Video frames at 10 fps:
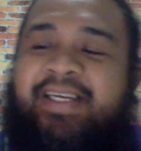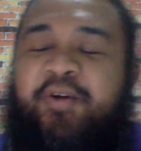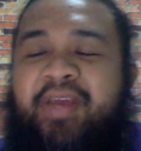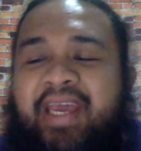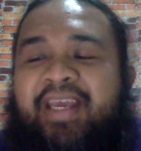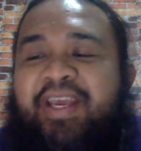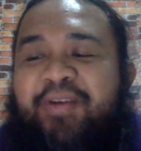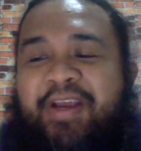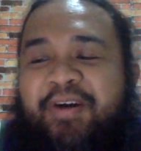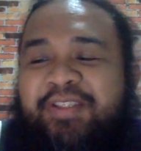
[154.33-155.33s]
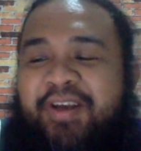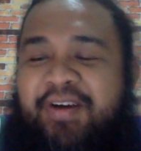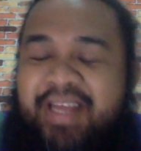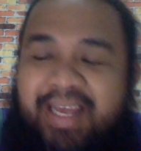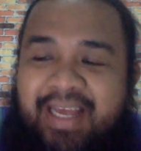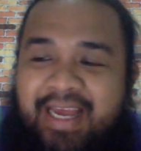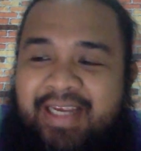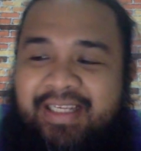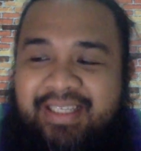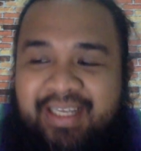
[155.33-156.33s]
Okay, here we go. So
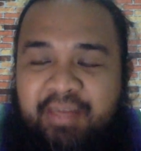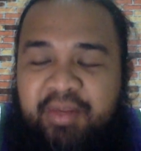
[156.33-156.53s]
this is going to